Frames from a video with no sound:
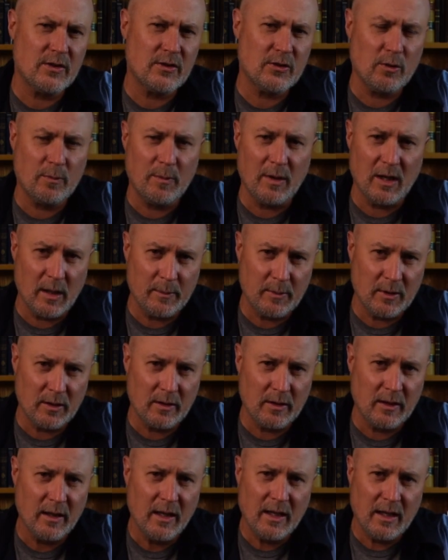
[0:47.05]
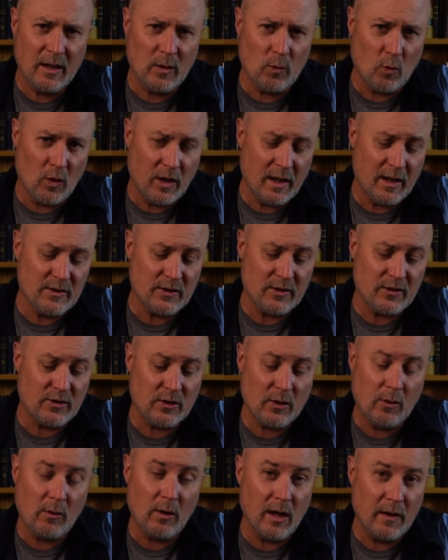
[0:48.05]
so popular, and why is it
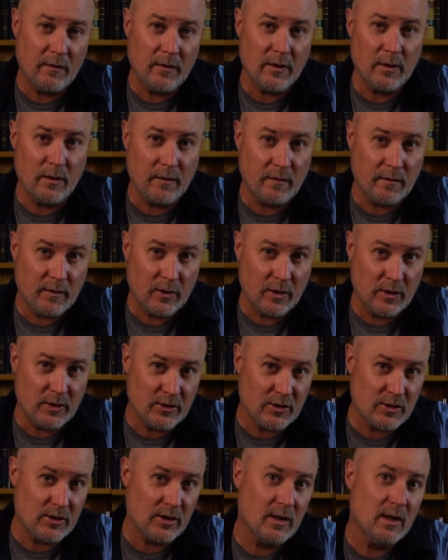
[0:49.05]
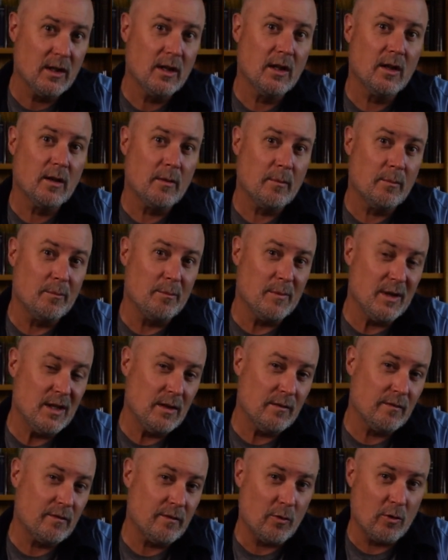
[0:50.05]
so often the first
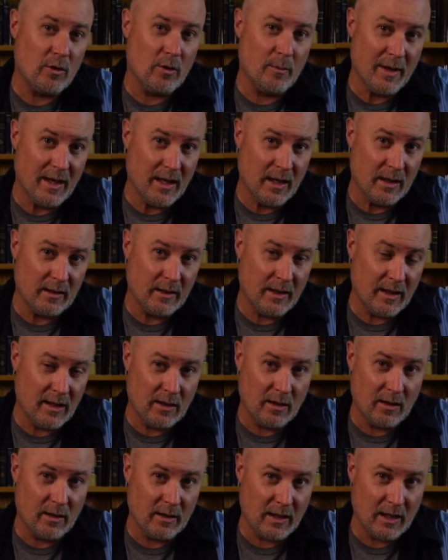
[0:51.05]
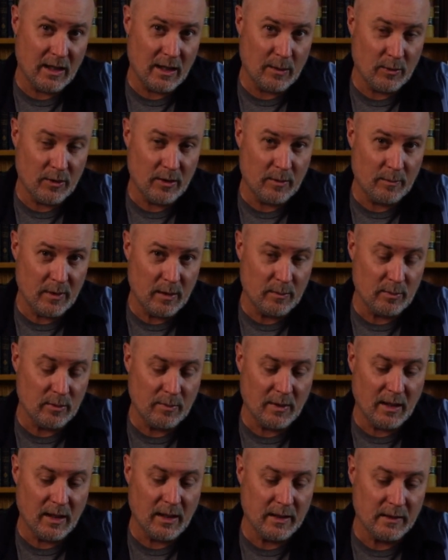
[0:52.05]
medium format analog camera that people
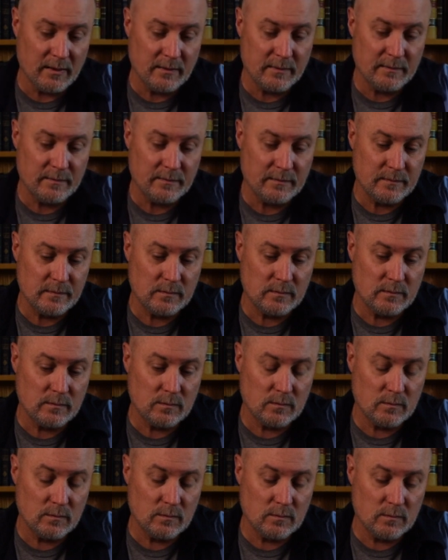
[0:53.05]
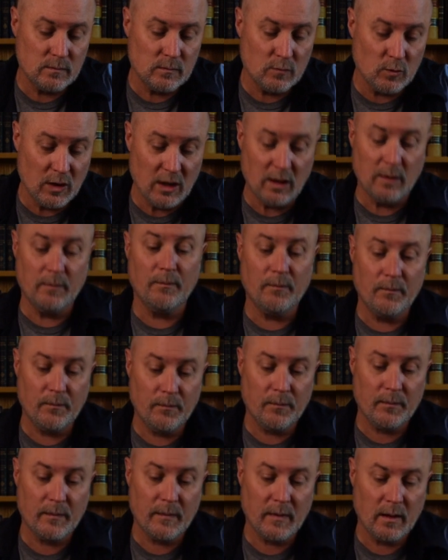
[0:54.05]
buy? Well,
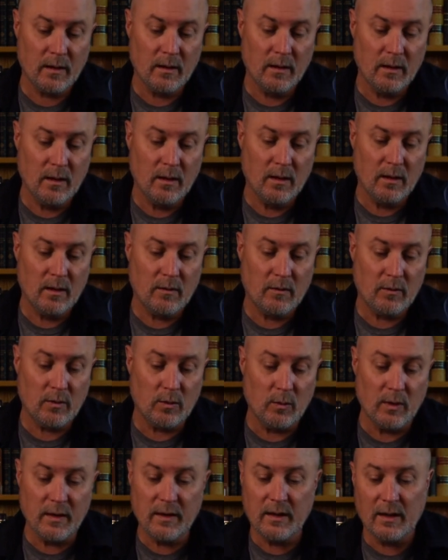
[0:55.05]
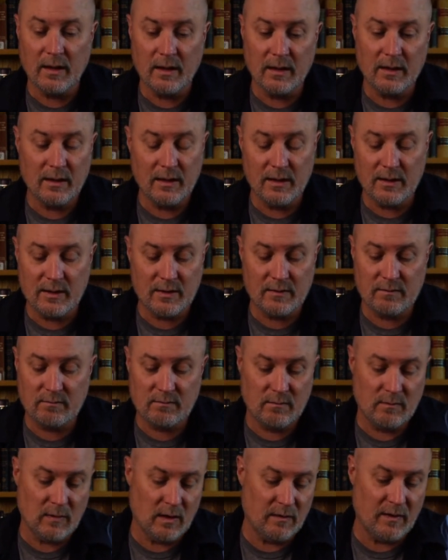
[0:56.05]
for one thing, it's
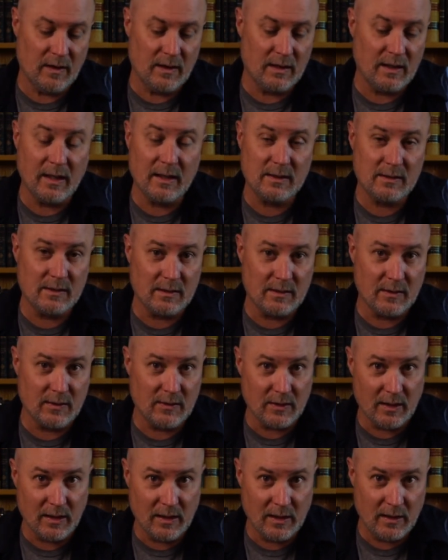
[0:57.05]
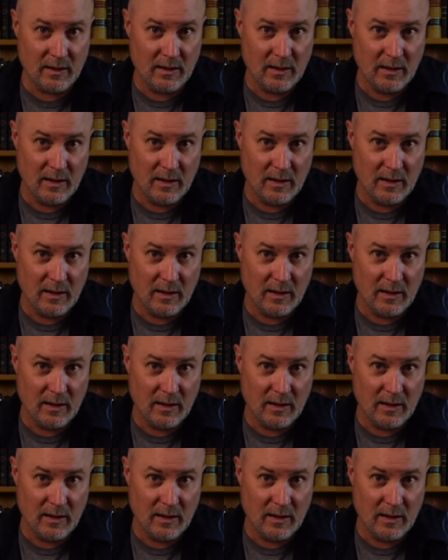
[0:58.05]
a fantastic design.